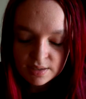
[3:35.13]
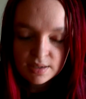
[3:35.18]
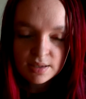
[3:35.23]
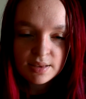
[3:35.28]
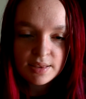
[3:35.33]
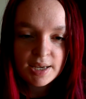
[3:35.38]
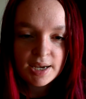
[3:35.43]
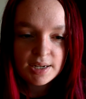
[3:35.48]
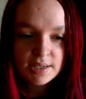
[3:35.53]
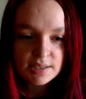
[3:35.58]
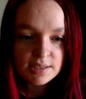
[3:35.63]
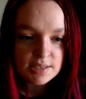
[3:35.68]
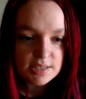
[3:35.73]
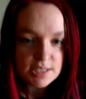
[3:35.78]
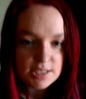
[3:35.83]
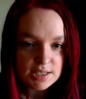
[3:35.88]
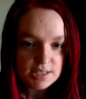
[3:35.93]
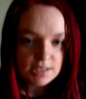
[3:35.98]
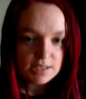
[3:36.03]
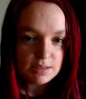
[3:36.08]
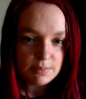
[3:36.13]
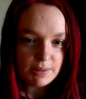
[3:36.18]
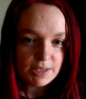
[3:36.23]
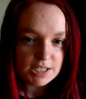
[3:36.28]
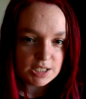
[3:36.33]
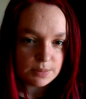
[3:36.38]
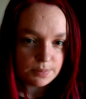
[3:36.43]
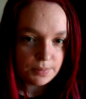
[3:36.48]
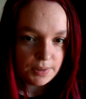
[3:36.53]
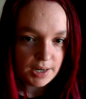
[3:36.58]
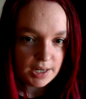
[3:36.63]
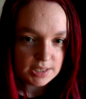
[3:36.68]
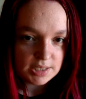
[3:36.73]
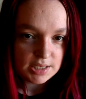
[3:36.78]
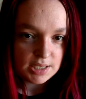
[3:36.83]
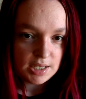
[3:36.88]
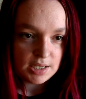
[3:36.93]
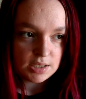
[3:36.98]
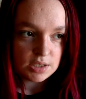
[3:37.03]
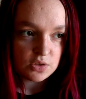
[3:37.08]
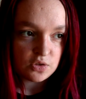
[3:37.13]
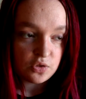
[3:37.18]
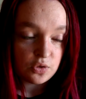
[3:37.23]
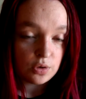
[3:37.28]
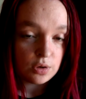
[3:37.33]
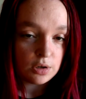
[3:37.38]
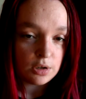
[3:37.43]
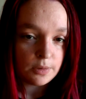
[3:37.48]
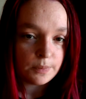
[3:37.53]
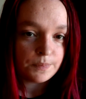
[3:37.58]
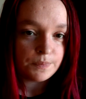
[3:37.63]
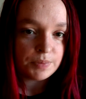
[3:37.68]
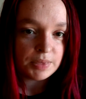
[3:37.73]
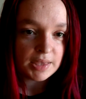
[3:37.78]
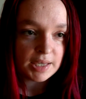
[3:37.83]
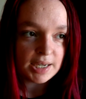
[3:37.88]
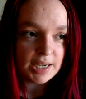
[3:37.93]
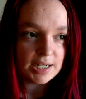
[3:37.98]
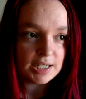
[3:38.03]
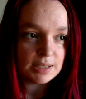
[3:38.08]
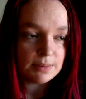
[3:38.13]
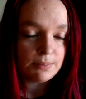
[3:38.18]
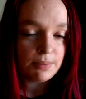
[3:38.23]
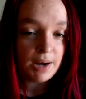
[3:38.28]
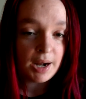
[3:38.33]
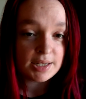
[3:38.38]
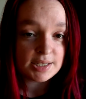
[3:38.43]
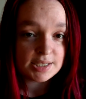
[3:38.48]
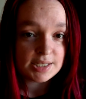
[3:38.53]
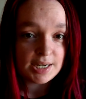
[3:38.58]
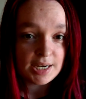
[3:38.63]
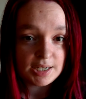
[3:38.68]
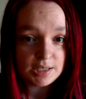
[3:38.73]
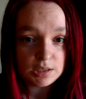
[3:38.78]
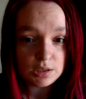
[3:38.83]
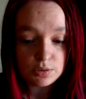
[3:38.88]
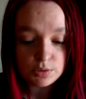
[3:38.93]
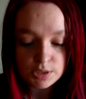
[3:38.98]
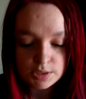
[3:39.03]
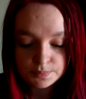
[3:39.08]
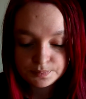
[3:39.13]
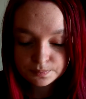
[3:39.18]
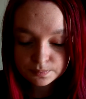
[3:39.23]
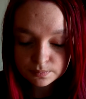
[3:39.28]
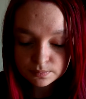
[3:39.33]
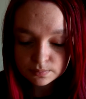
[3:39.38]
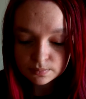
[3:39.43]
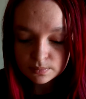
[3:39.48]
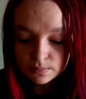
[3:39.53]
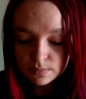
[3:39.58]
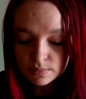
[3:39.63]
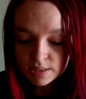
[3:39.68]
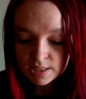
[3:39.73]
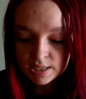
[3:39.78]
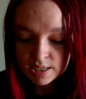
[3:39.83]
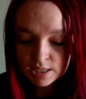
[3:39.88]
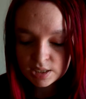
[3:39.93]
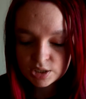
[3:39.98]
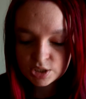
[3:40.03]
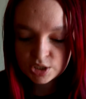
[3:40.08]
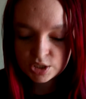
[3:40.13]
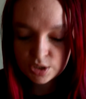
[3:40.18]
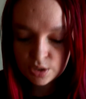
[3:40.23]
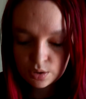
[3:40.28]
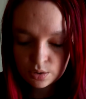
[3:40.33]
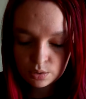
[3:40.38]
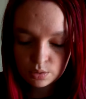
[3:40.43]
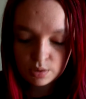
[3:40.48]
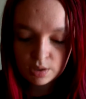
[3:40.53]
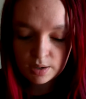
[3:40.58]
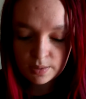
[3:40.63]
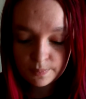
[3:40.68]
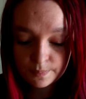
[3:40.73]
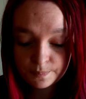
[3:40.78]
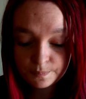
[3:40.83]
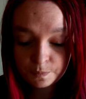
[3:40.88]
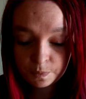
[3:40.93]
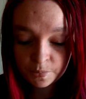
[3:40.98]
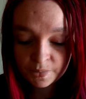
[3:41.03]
that is the basic process for getting POTS diagnosed. And so